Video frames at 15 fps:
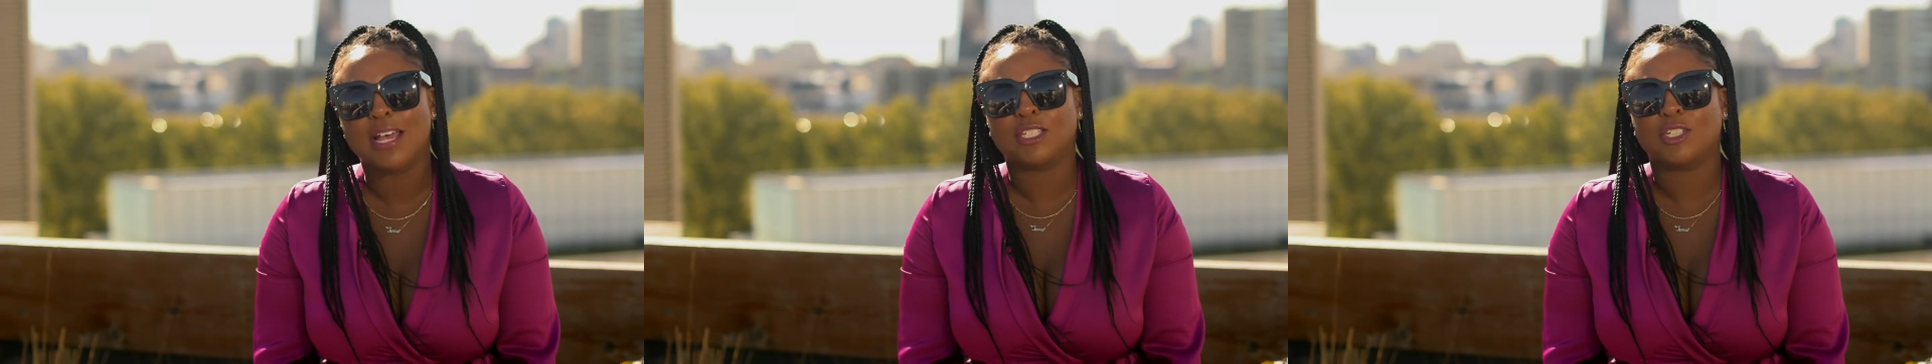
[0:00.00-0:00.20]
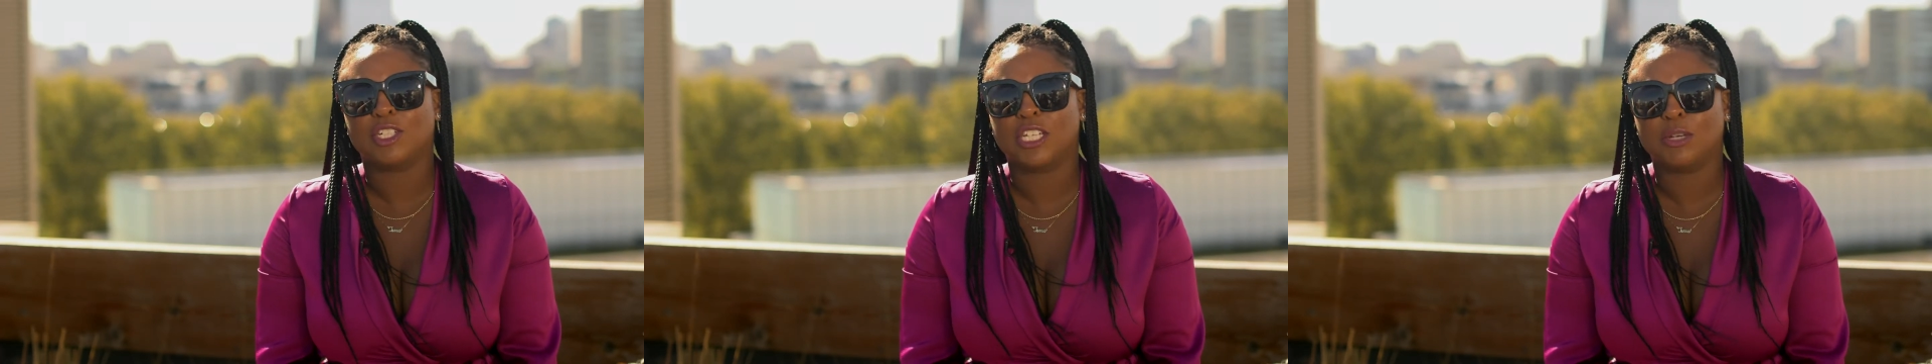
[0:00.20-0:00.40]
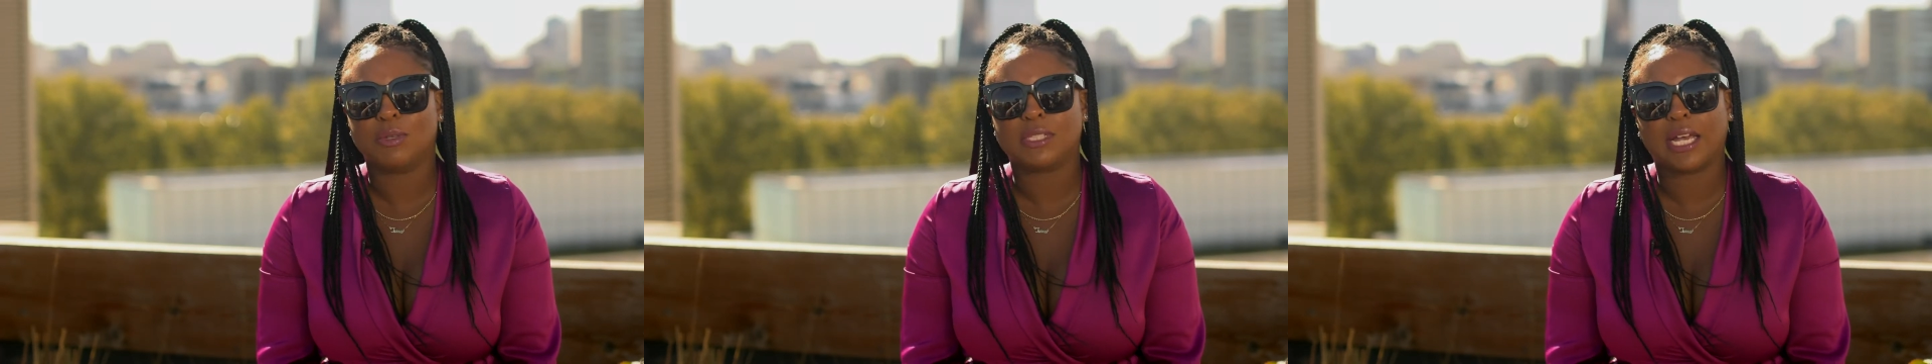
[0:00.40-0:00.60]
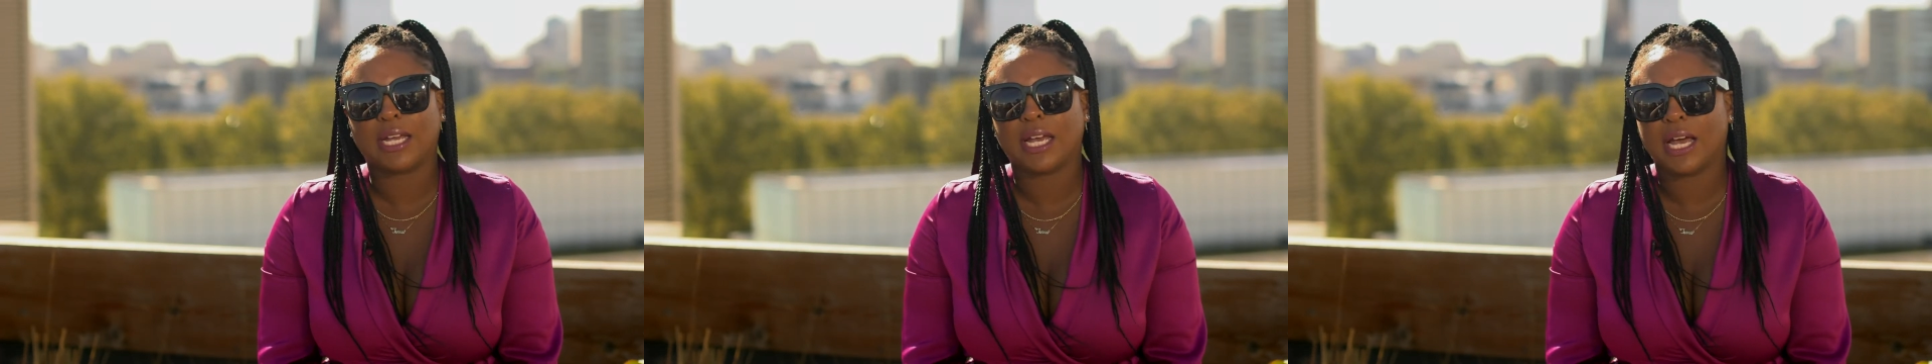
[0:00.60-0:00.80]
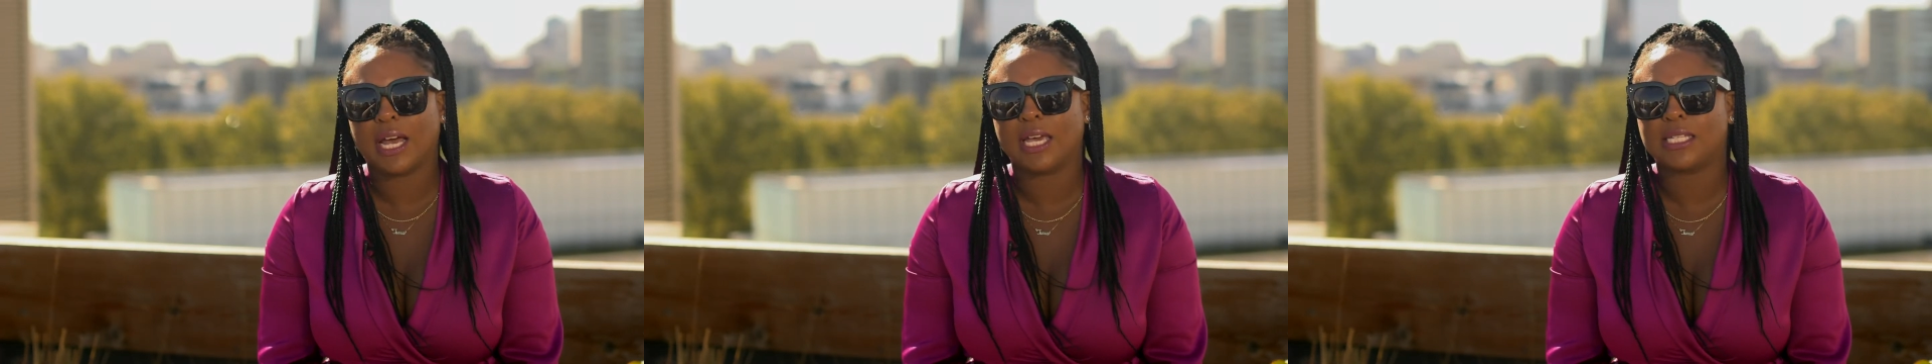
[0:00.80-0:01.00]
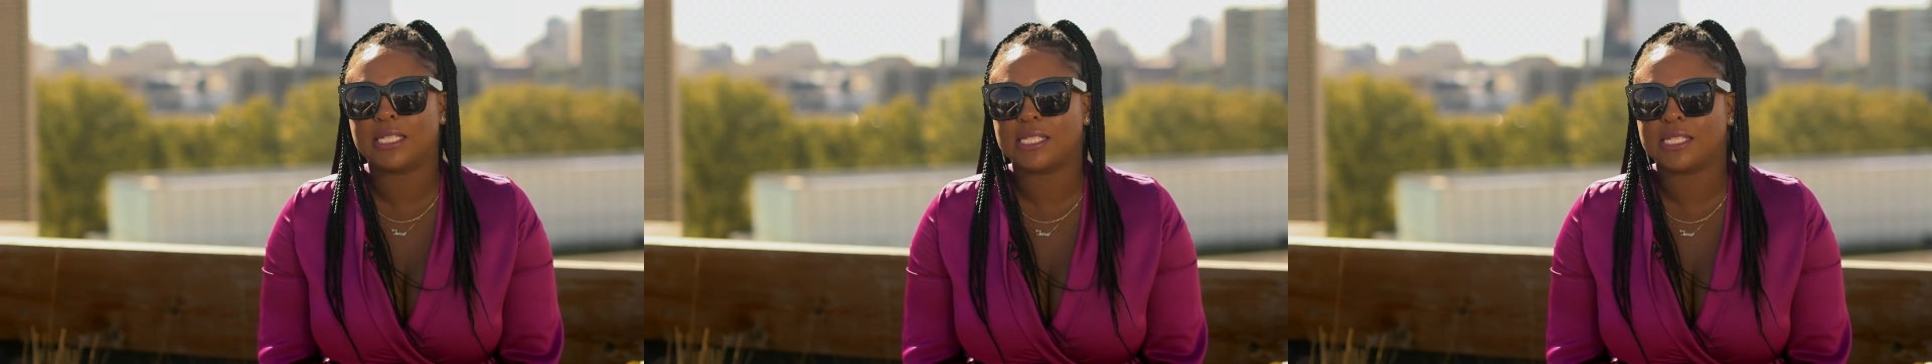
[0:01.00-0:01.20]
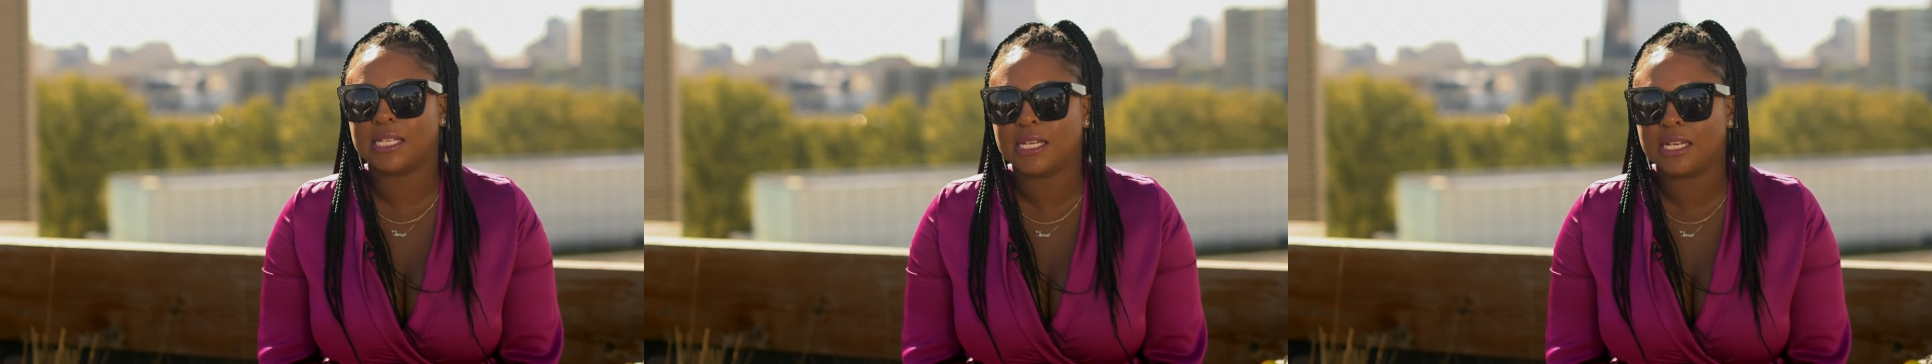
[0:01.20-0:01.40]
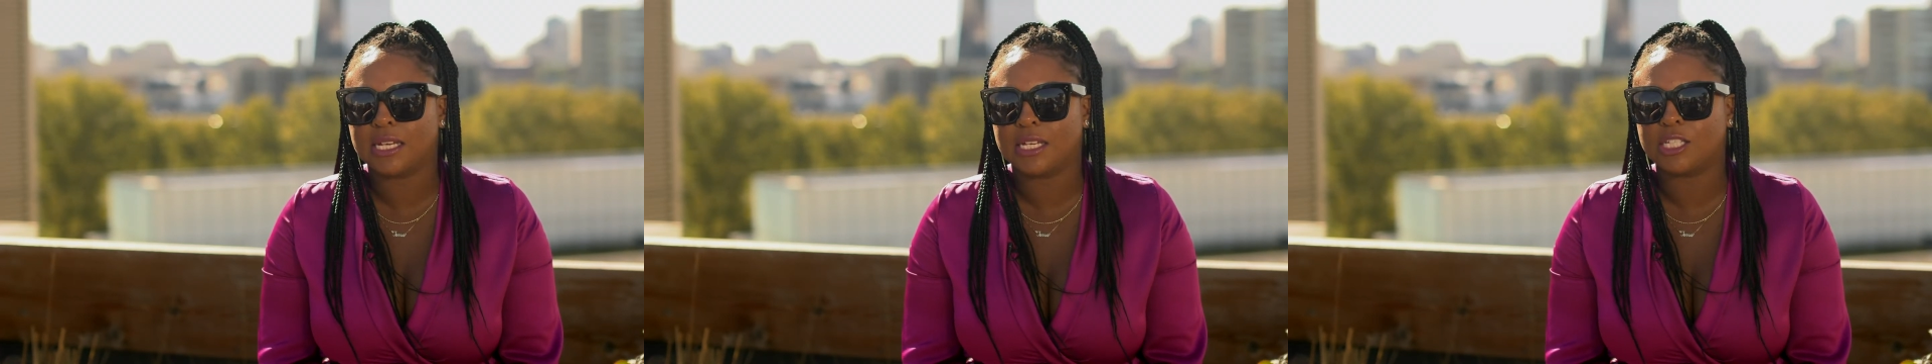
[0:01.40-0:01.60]
So she was like, I
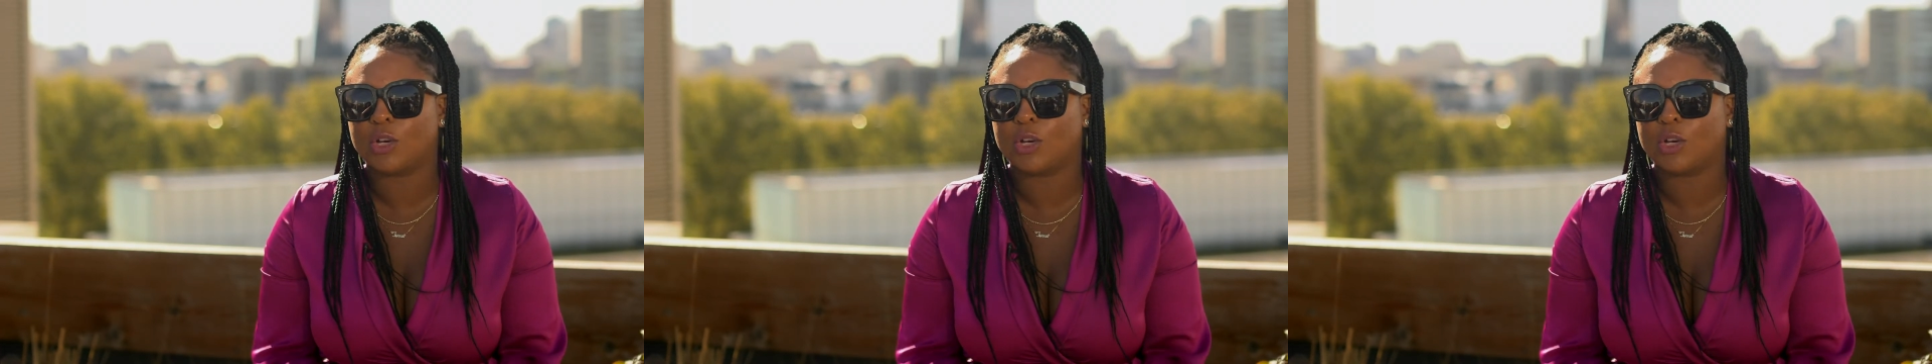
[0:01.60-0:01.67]
see.